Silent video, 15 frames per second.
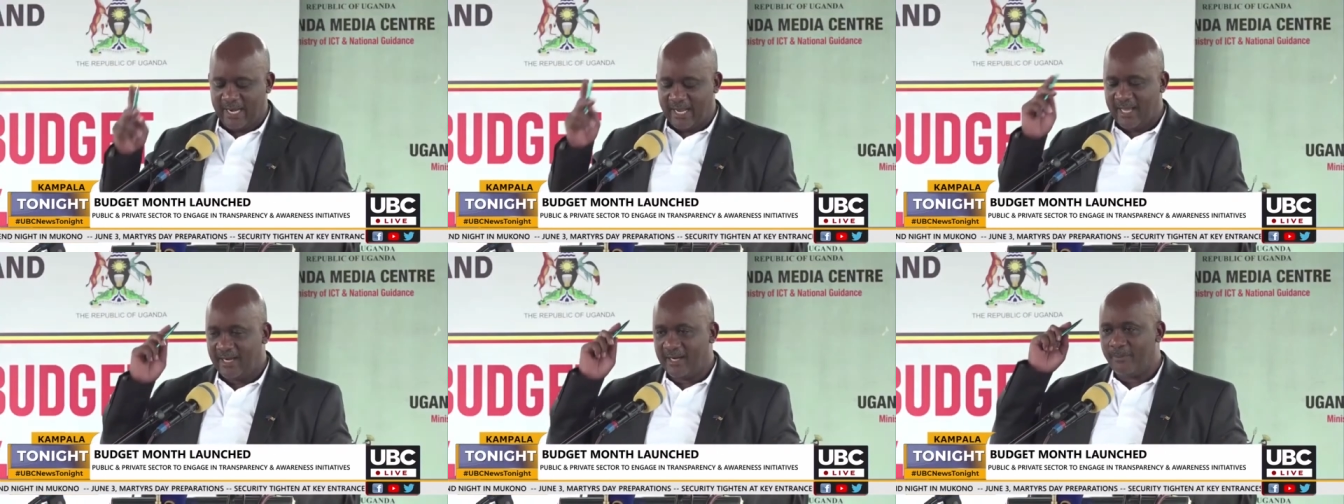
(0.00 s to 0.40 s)

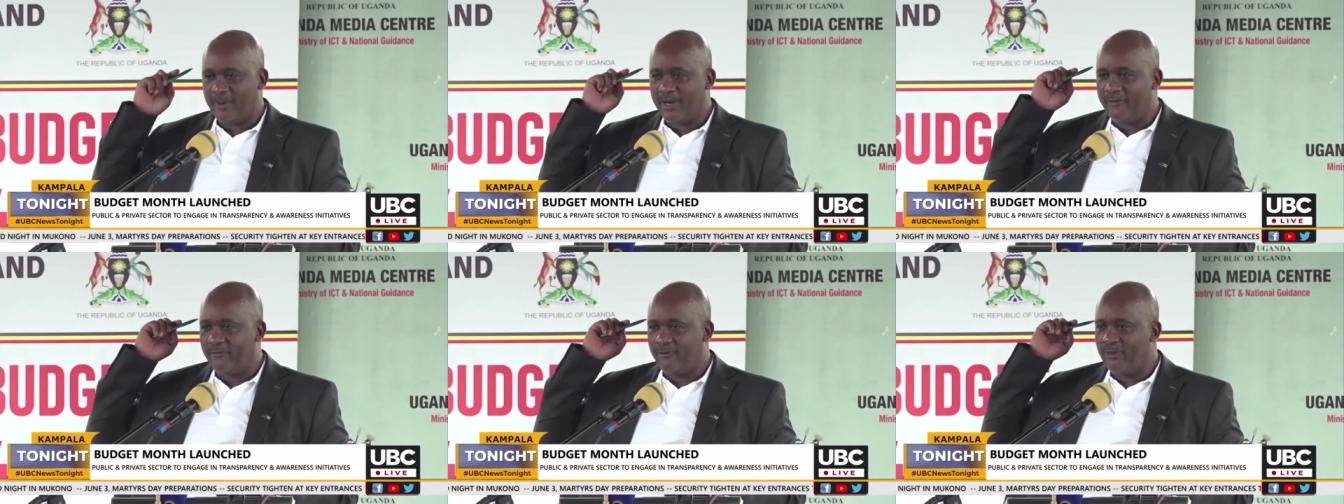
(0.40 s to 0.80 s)

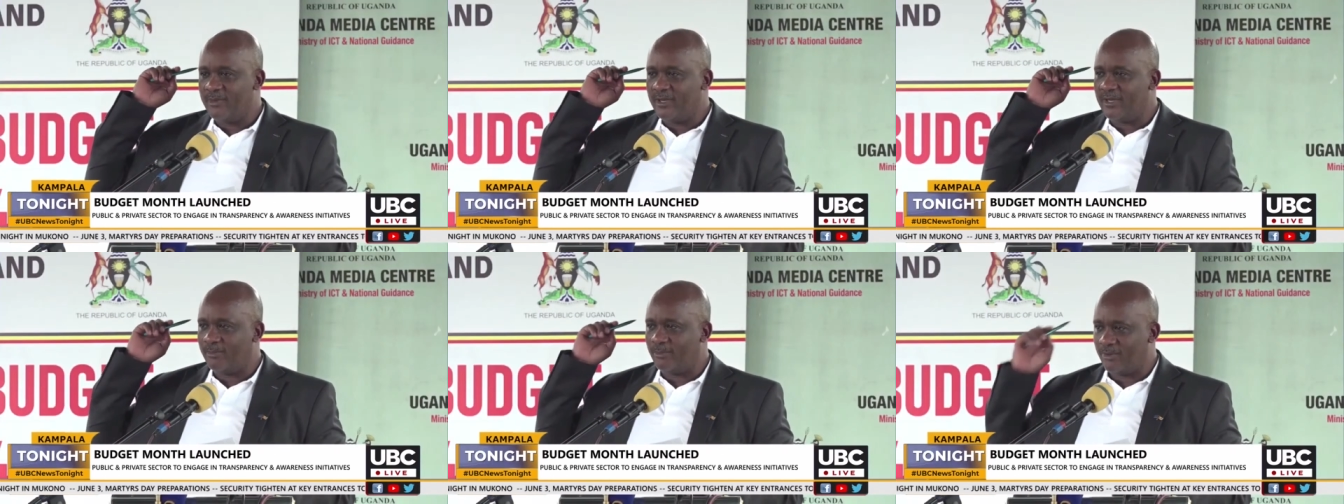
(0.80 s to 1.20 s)

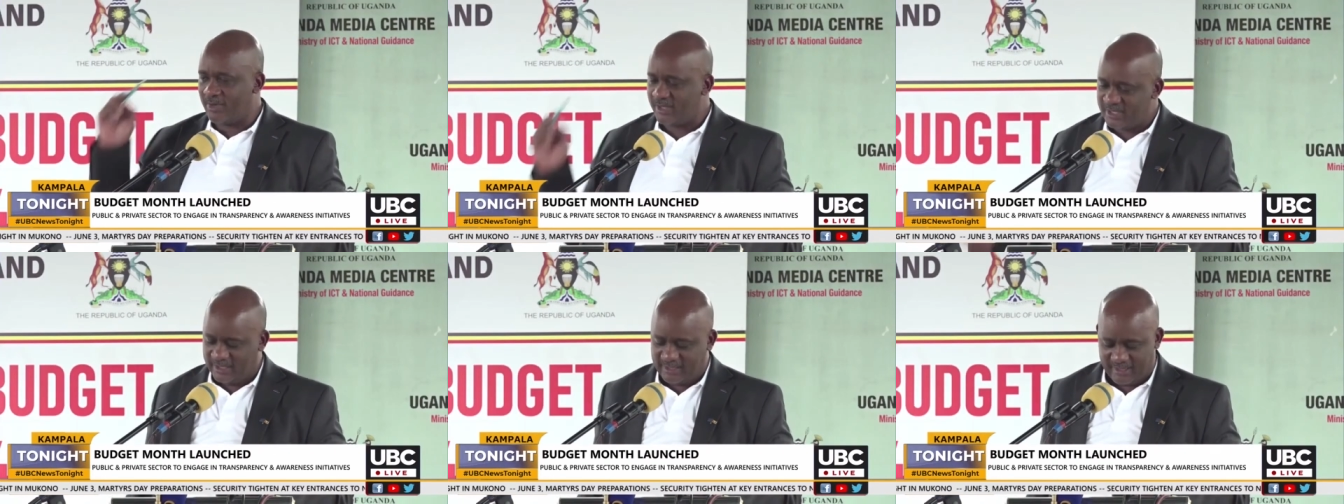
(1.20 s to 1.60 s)
Non-performing
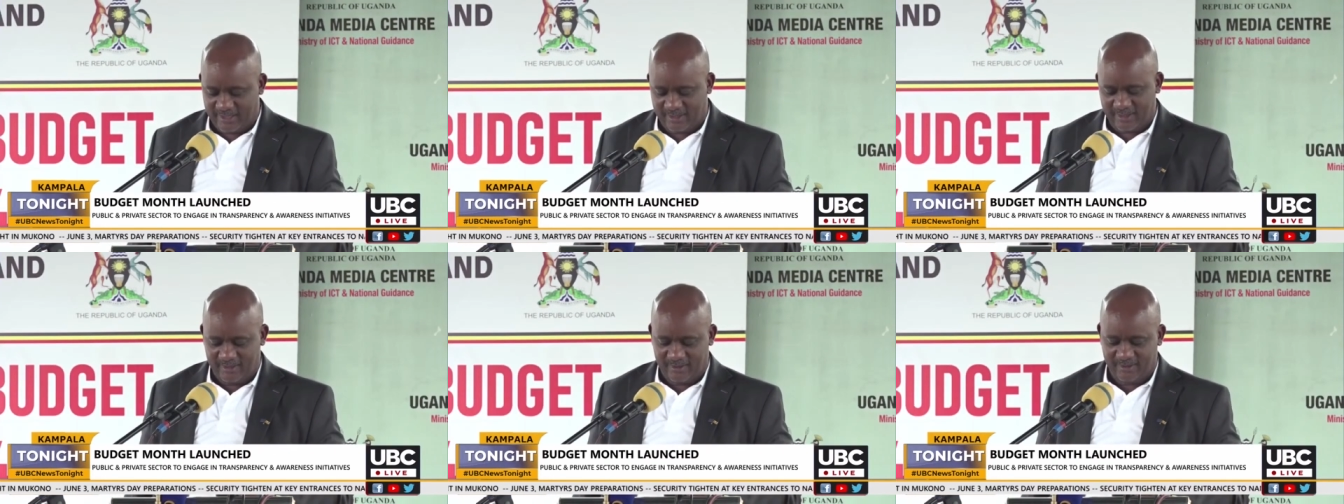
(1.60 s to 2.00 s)

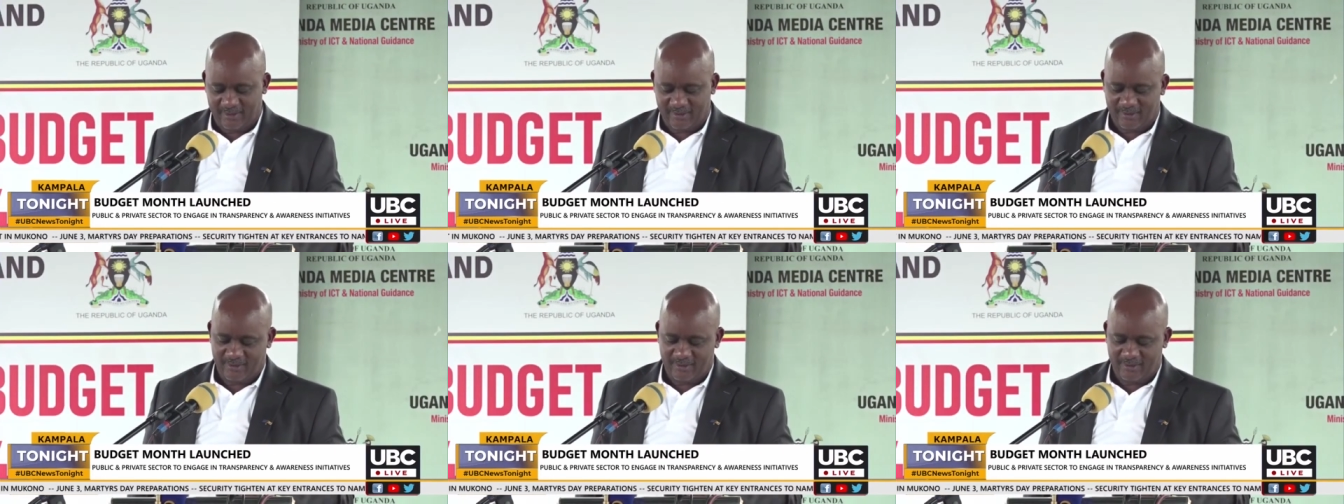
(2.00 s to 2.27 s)
projects,